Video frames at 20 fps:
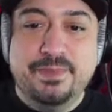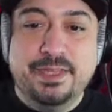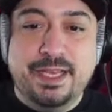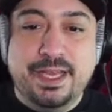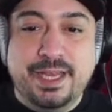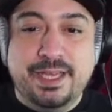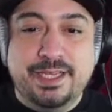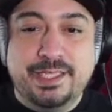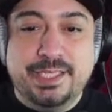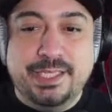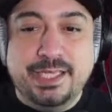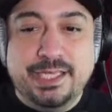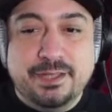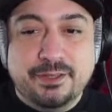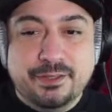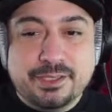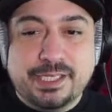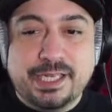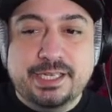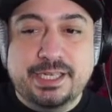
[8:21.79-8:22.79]
And it
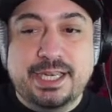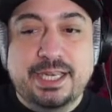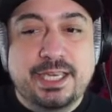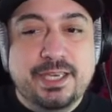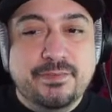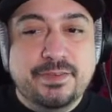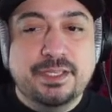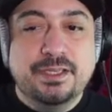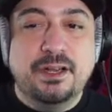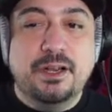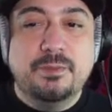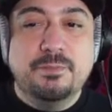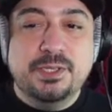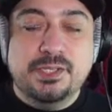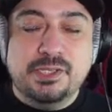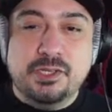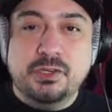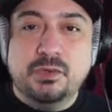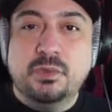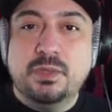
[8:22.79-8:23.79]
looks like they even are
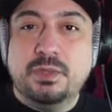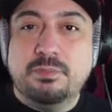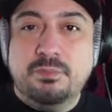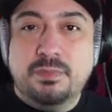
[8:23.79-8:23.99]
bestowed with